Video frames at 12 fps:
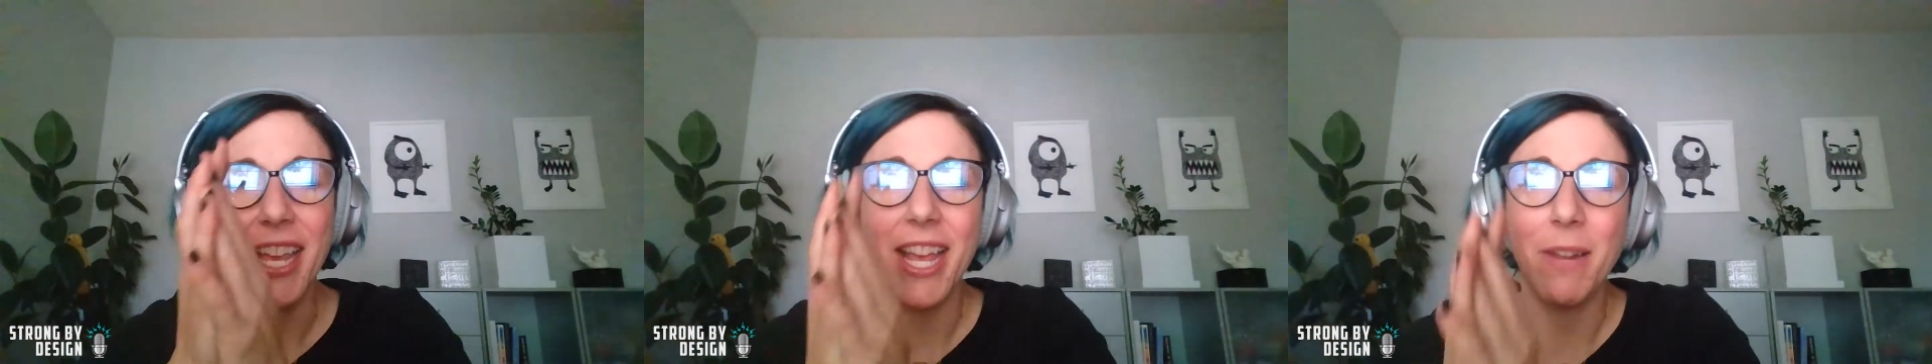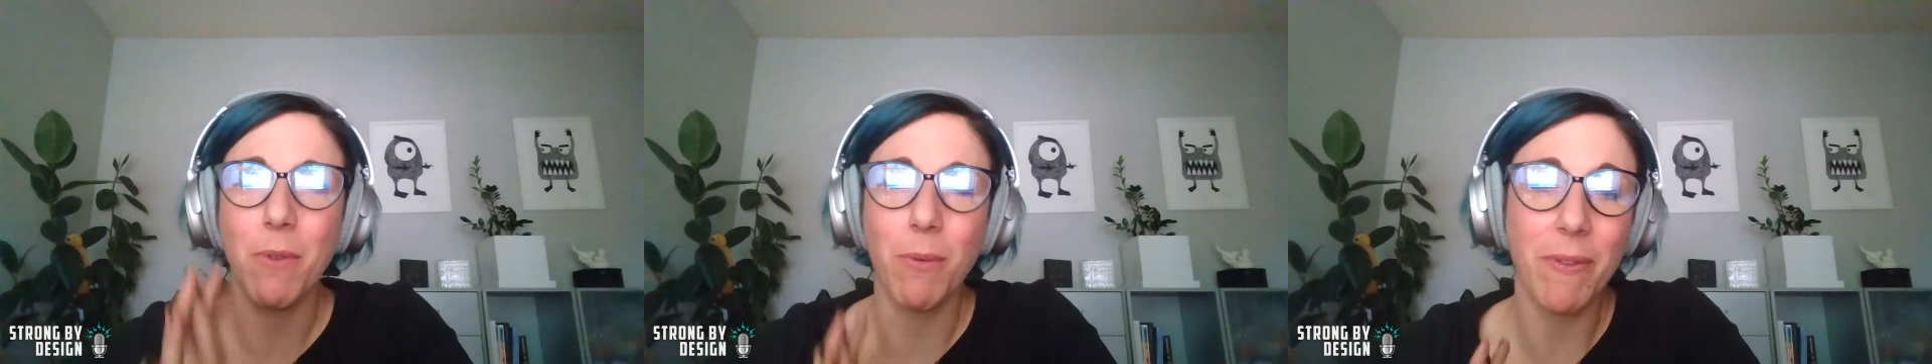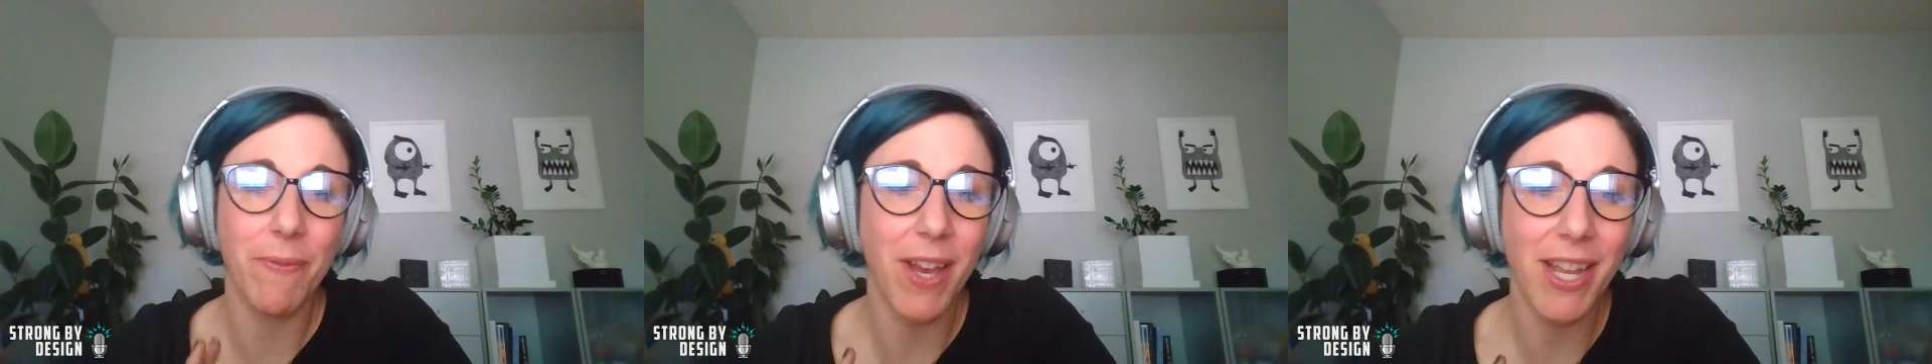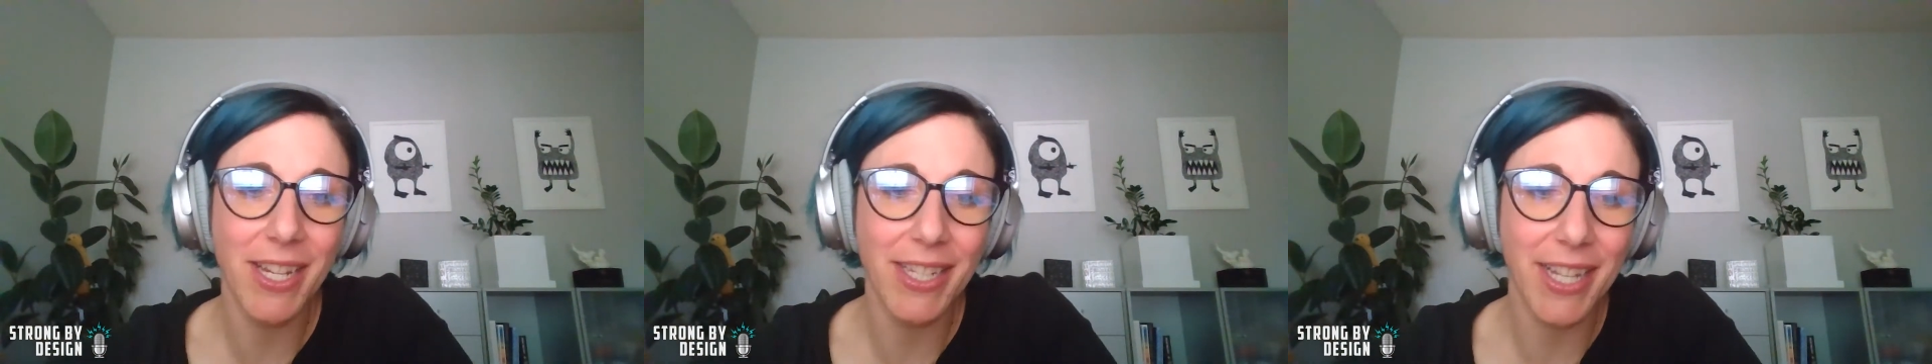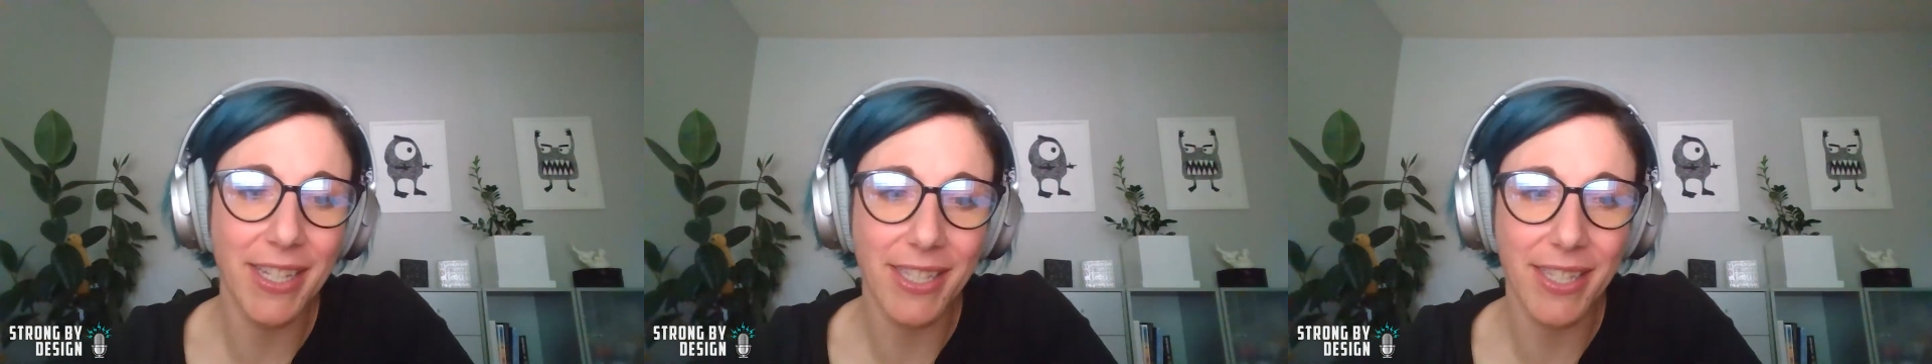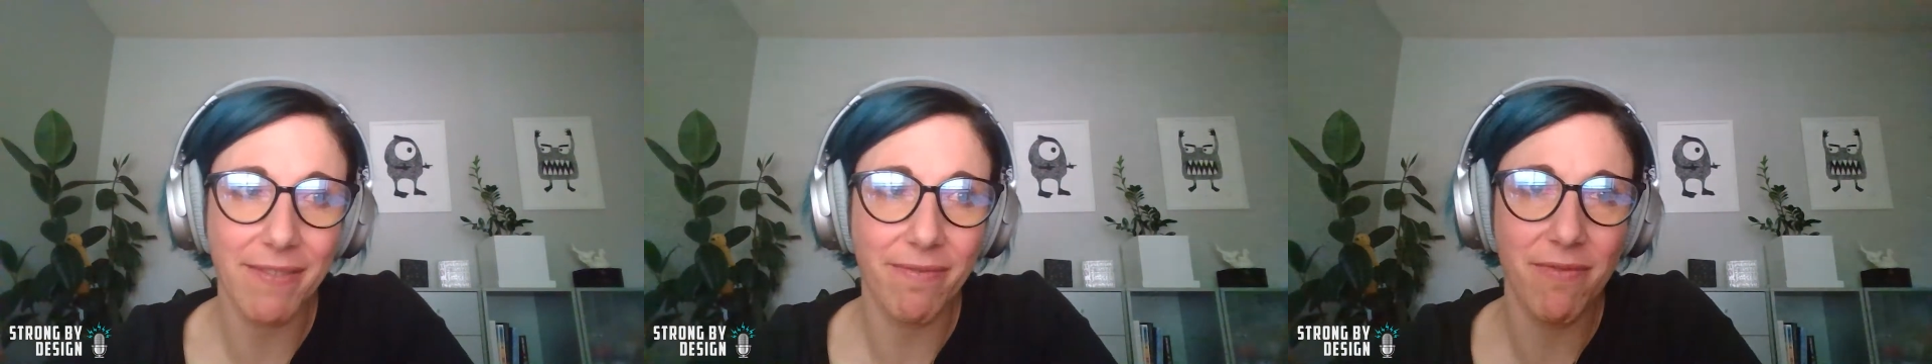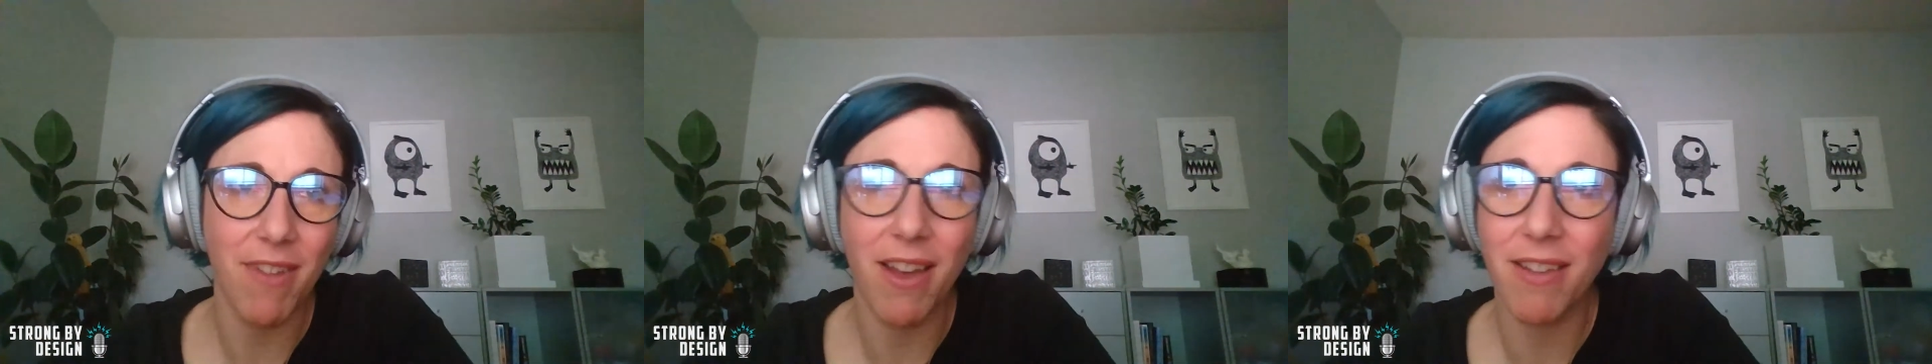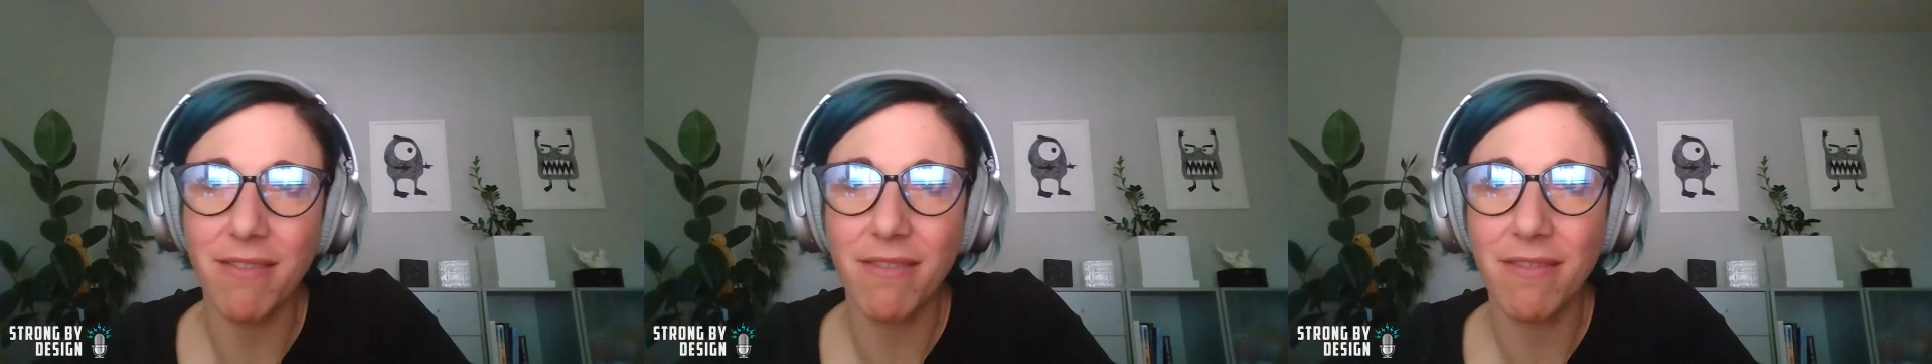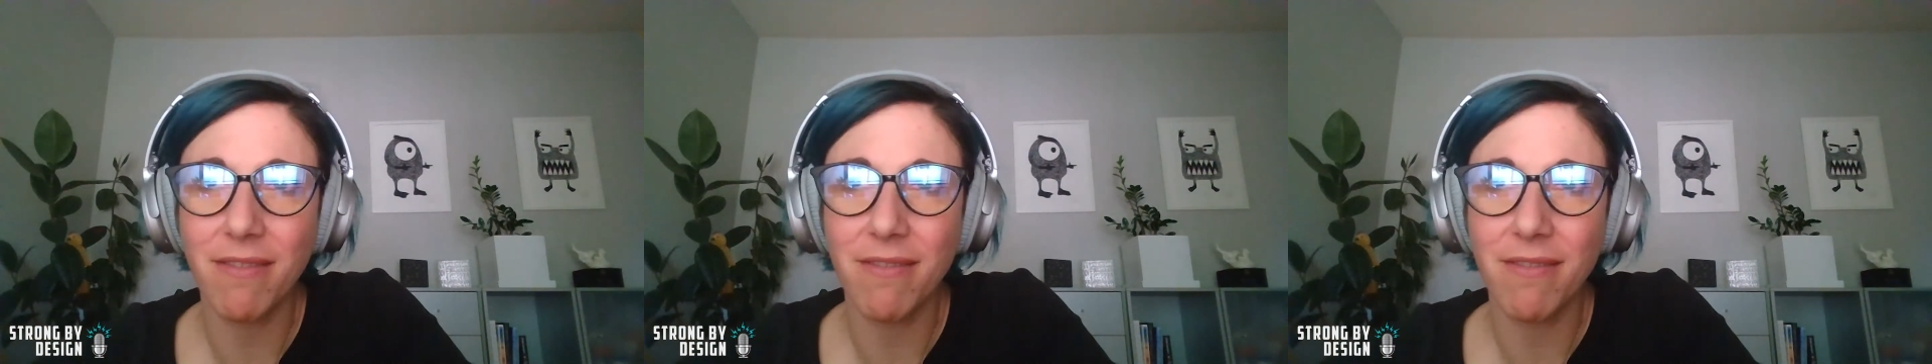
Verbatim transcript: And what we find is that's not